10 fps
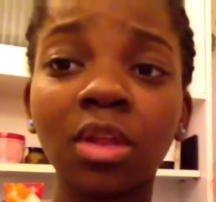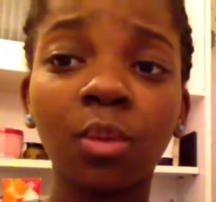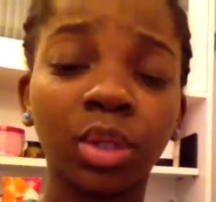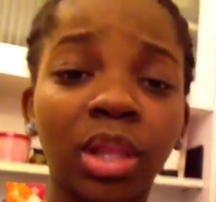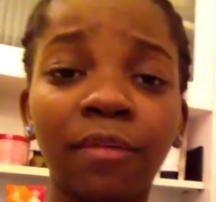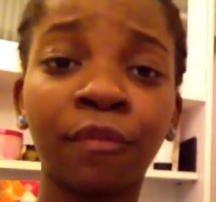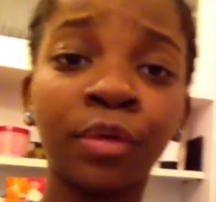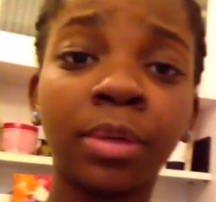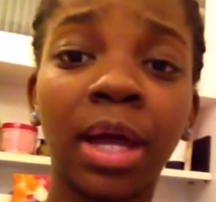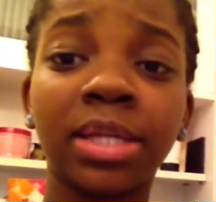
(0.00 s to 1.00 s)
would love for
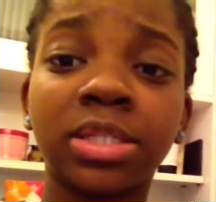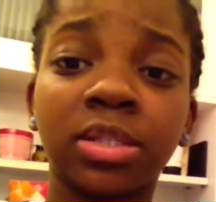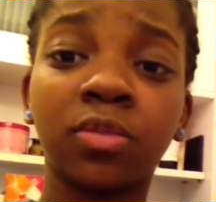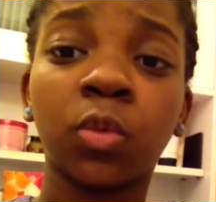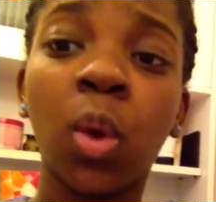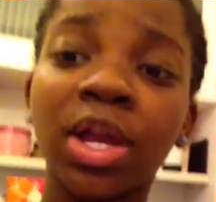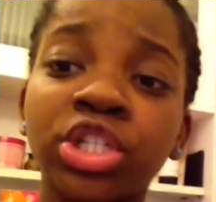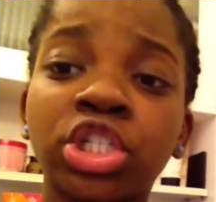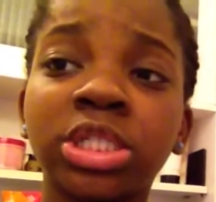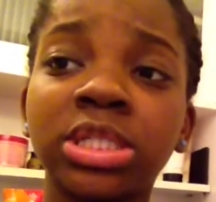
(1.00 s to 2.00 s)
you guys to leave
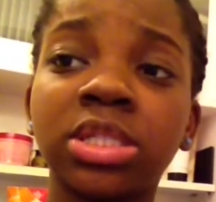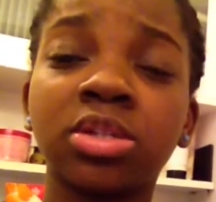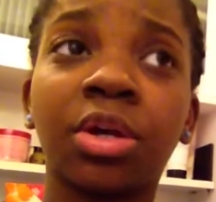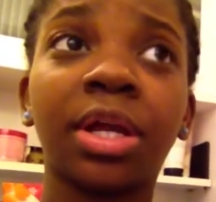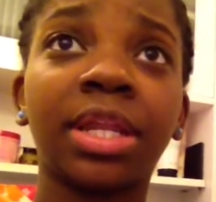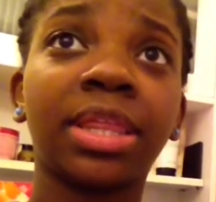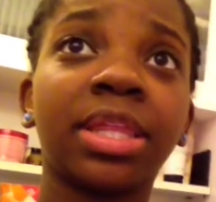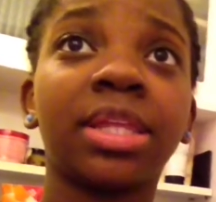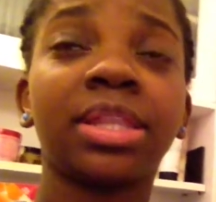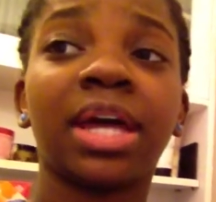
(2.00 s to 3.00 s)
questions or anything
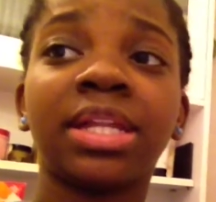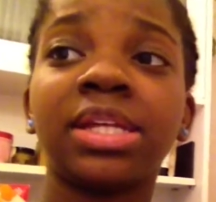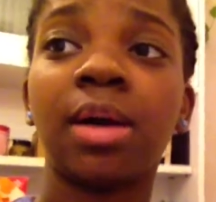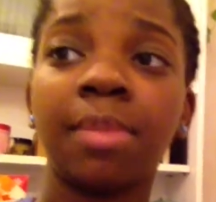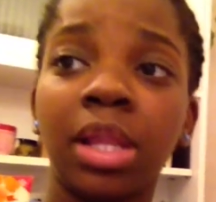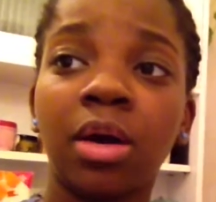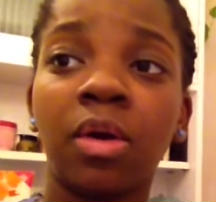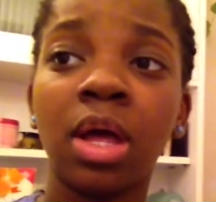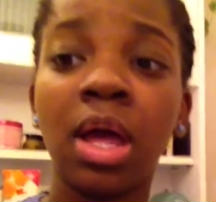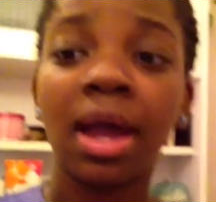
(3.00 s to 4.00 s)
like that down below.
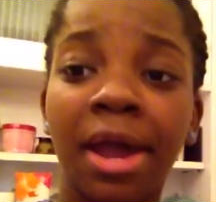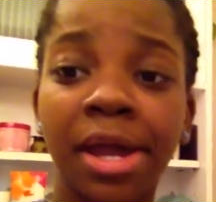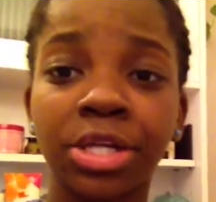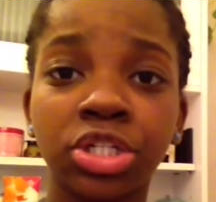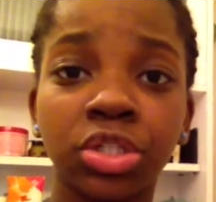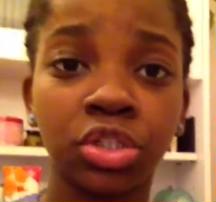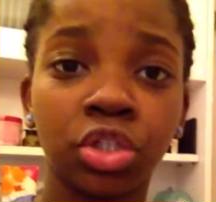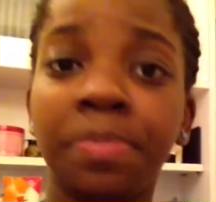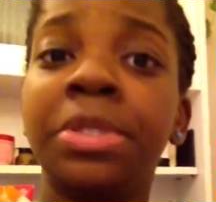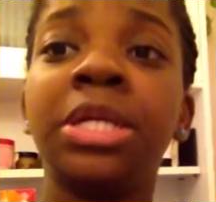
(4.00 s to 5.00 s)
I actually
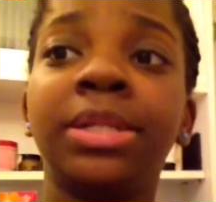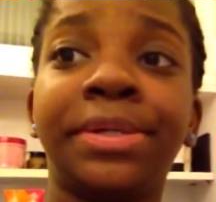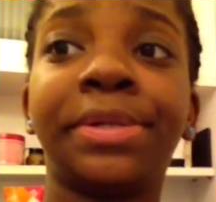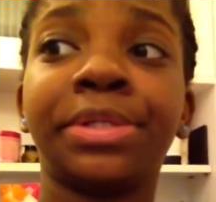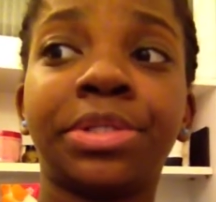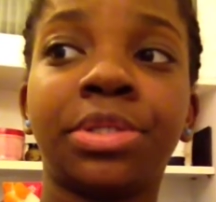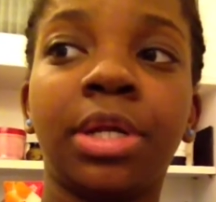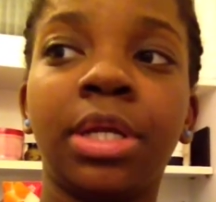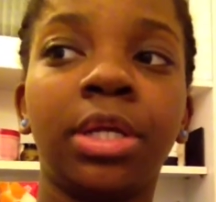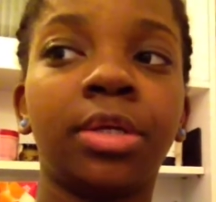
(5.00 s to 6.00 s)
should be like
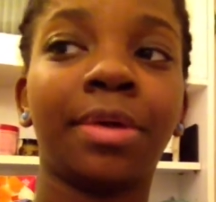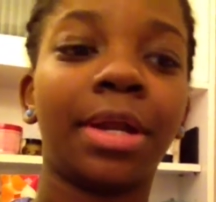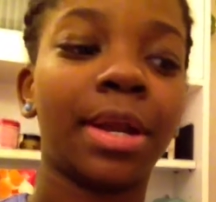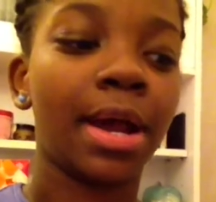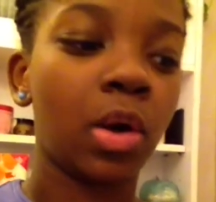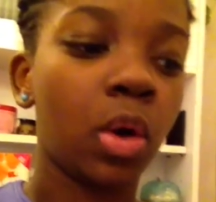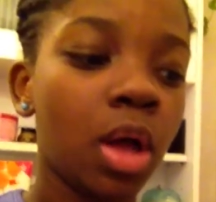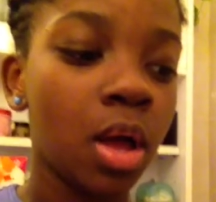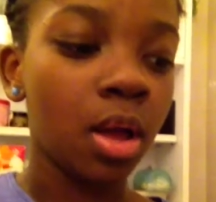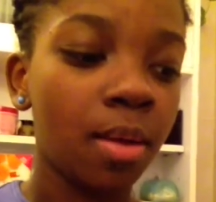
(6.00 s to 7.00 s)
studying right now,
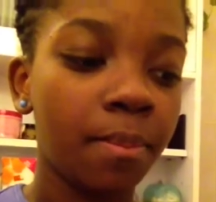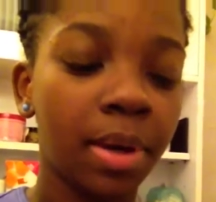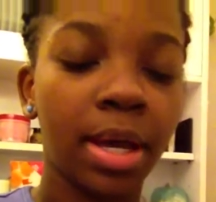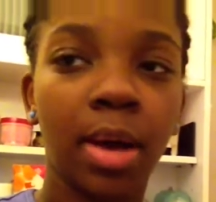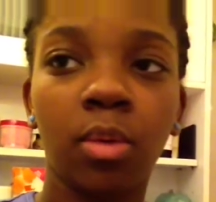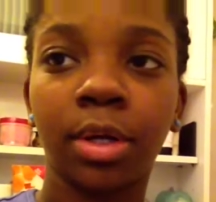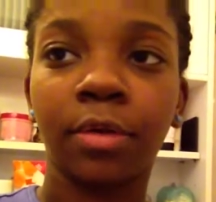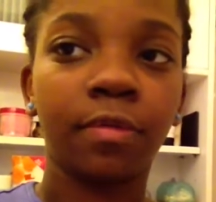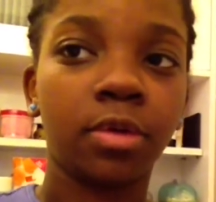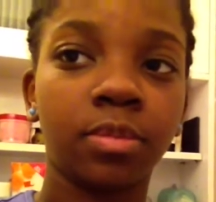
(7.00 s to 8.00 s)
but I wanted to
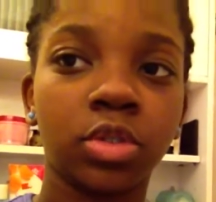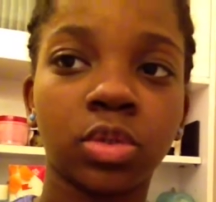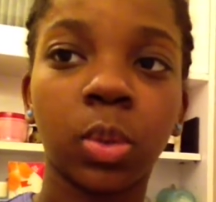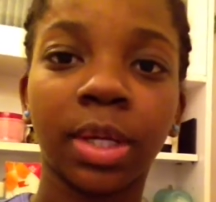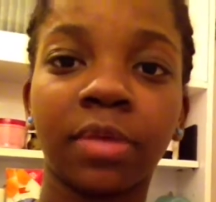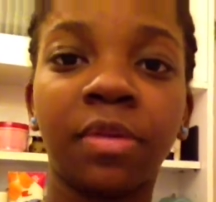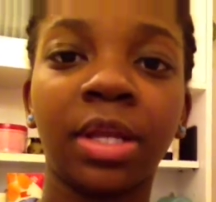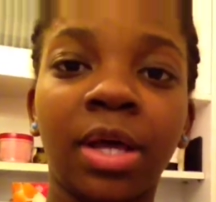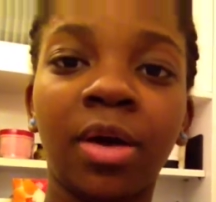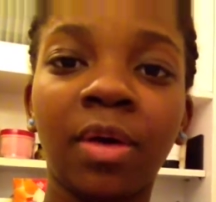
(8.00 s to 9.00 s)
film this quick
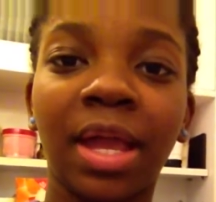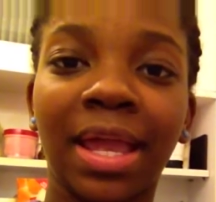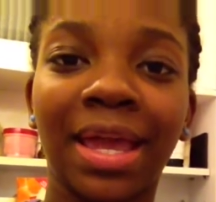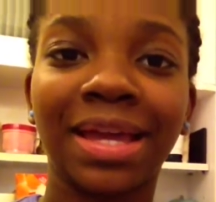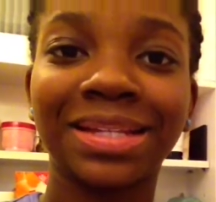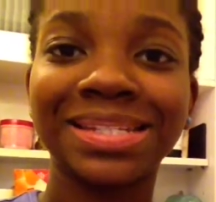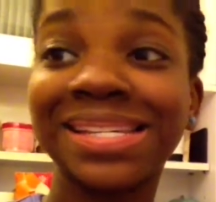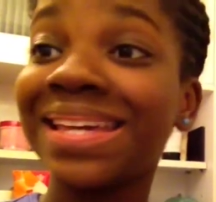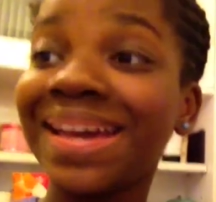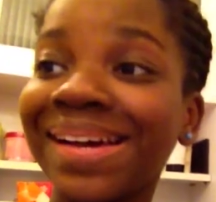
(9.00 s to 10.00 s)
video. And
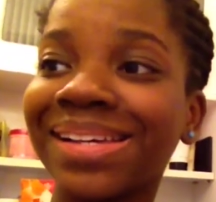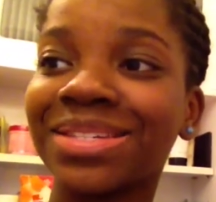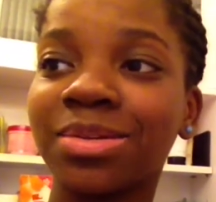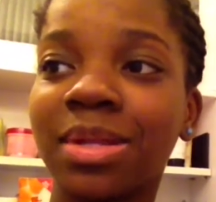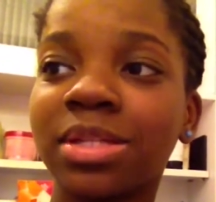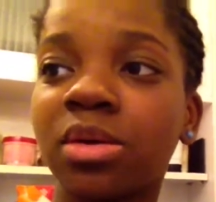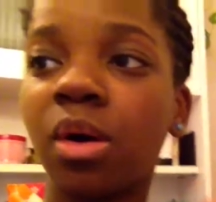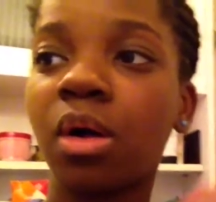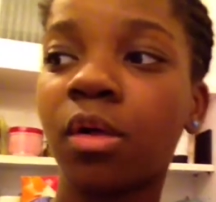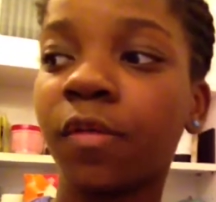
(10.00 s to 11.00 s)
yeah, so that's
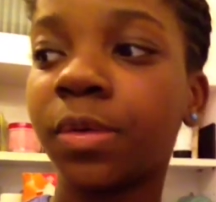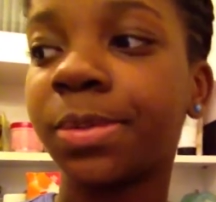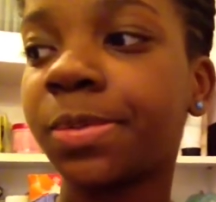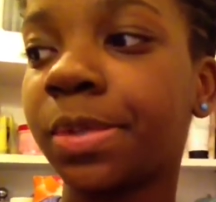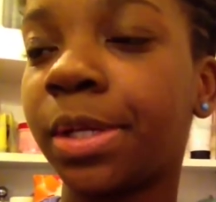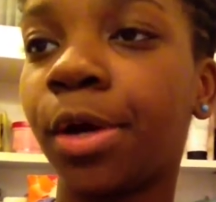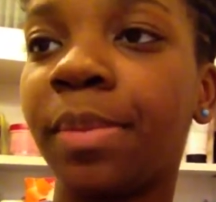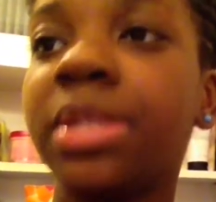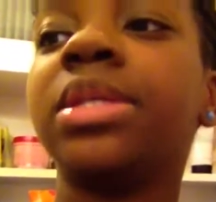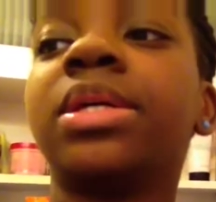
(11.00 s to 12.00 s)
all for this video
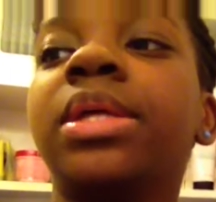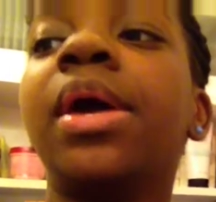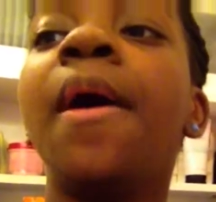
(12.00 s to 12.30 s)
basically.